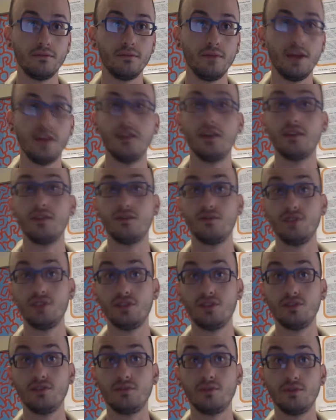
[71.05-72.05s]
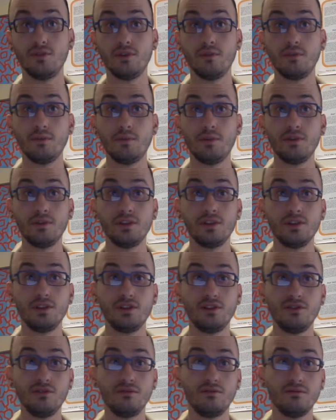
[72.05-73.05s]
and that the research they're proposing to
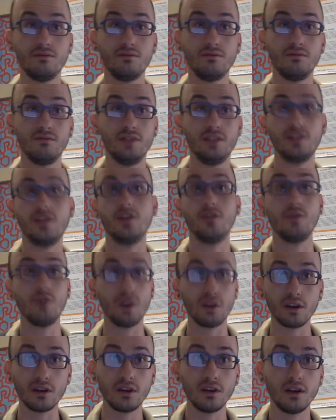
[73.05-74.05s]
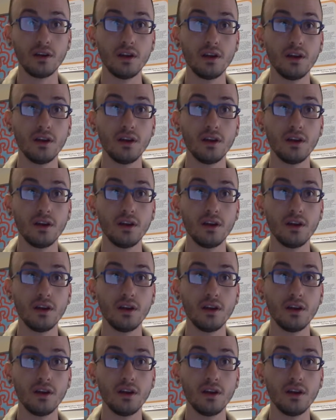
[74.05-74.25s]
do is going to work.